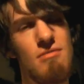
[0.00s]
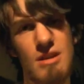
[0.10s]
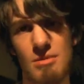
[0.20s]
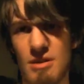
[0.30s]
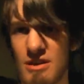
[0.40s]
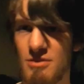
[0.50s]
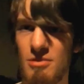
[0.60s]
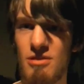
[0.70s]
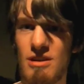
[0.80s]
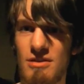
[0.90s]
whatever
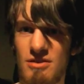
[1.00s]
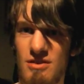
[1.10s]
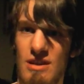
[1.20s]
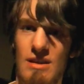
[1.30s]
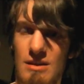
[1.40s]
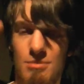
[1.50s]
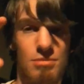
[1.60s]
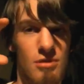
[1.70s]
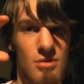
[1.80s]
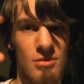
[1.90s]
gizmo else, like
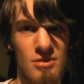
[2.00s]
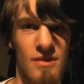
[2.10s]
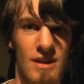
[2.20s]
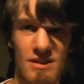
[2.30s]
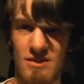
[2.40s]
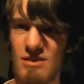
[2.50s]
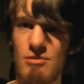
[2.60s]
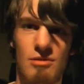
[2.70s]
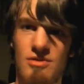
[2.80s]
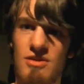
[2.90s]
portable device, you
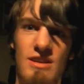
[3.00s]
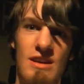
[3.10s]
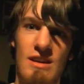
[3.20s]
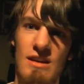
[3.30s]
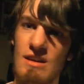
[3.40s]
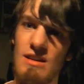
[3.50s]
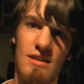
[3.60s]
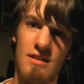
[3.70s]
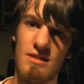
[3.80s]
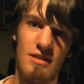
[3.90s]
won't see
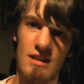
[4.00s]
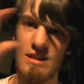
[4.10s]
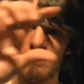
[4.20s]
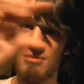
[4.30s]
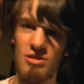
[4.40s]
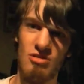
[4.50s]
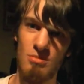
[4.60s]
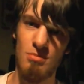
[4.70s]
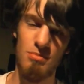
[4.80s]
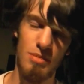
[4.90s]
see the
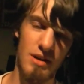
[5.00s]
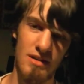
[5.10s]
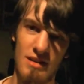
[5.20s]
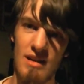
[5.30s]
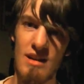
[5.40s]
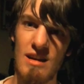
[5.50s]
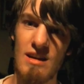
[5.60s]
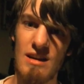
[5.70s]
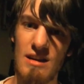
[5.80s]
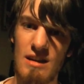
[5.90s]
commission button.
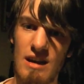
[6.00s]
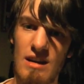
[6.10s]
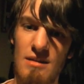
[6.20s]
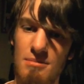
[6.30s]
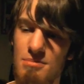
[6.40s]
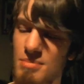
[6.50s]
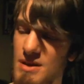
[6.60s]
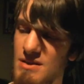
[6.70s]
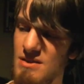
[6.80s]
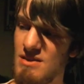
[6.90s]

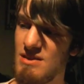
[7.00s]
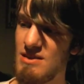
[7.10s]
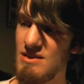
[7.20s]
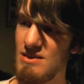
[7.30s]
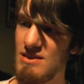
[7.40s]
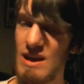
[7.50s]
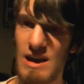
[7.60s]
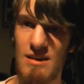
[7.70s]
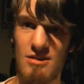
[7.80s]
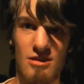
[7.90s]
But
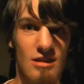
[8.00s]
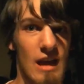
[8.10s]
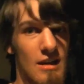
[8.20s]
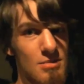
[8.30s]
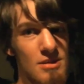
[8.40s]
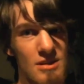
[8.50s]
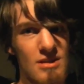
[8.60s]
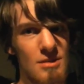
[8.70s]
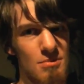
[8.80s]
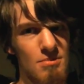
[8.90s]
yeah, so it has to be
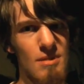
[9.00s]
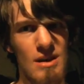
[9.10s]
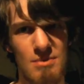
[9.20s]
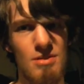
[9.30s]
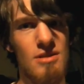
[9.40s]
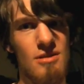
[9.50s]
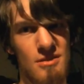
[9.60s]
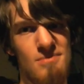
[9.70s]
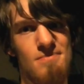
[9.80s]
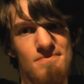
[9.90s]
done on a, a
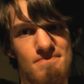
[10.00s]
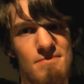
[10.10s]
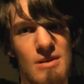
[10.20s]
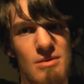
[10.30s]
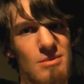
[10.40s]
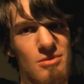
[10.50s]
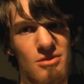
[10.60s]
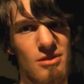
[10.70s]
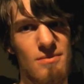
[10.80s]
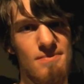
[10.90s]
computer of some
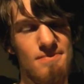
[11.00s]
sort,